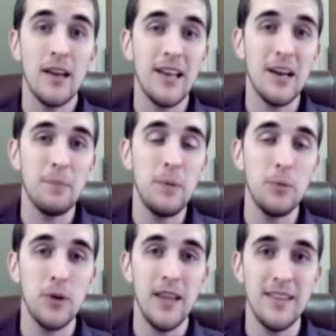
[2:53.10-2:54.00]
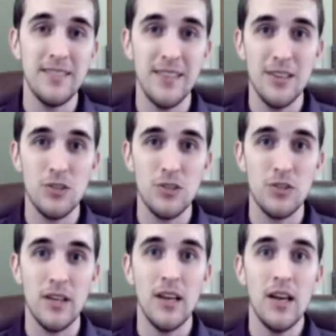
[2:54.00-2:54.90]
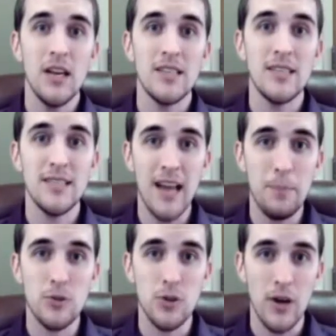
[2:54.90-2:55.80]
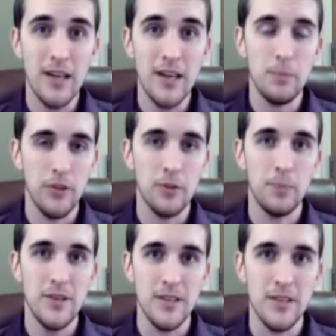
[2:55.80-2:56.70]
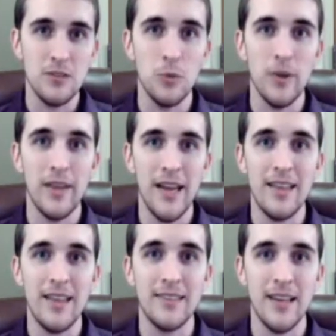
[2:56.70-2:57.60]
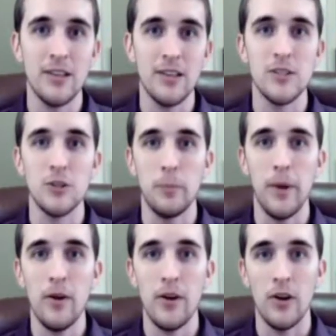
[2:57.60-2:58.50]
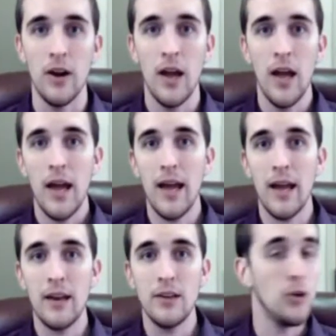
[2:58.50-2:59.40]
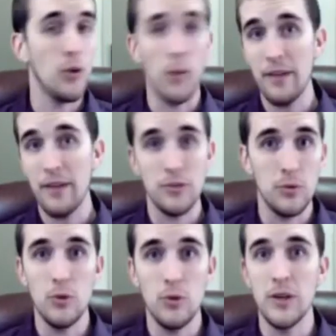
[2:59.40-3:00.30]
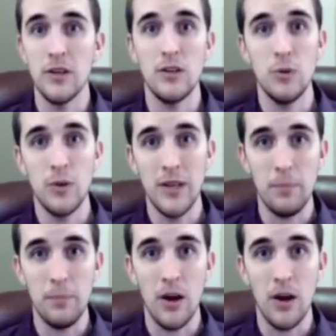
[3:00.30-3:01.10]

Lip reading: And a lot of people in this industry stop trying to build their business when they hit that technological barrier, and you don't have to. You can get